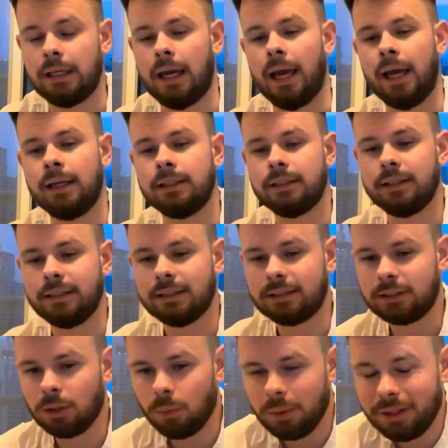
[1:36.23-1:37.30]
And
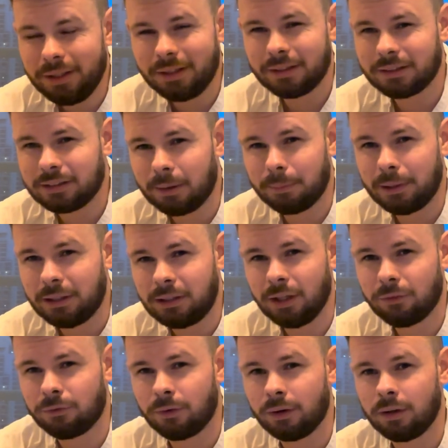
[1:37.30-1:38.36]
doing something
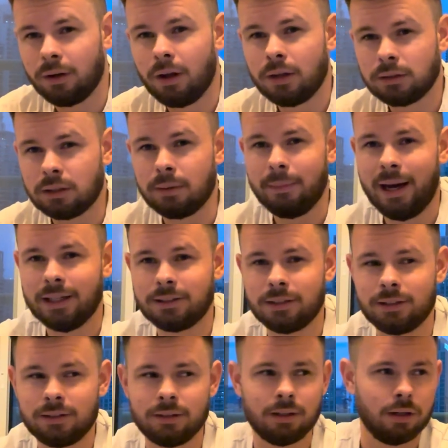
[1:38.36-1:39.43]
different to the
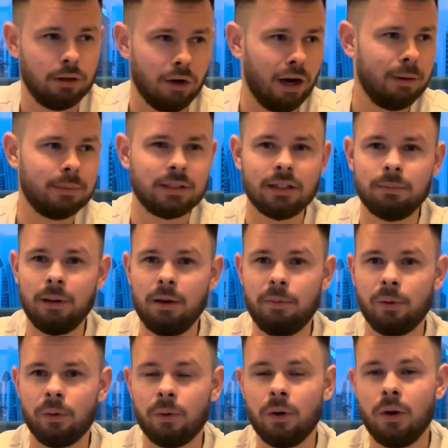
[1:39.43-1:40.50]
masses, 90% of
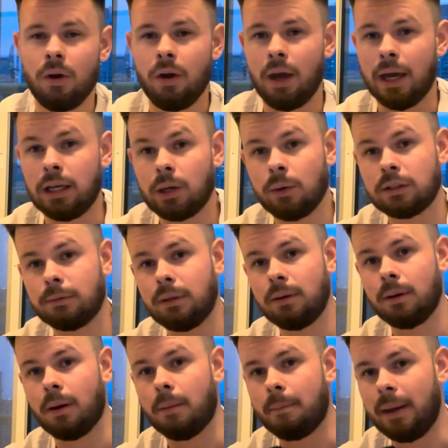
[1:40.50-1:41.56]
people, and doing something,
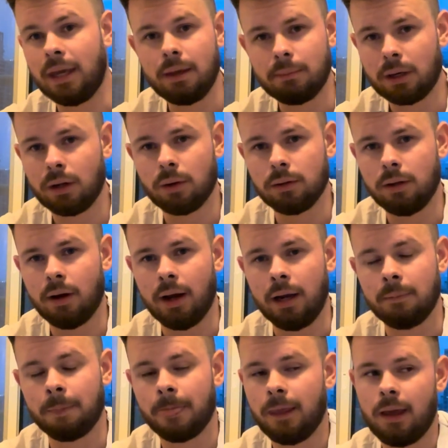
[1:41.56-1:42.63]
making money online,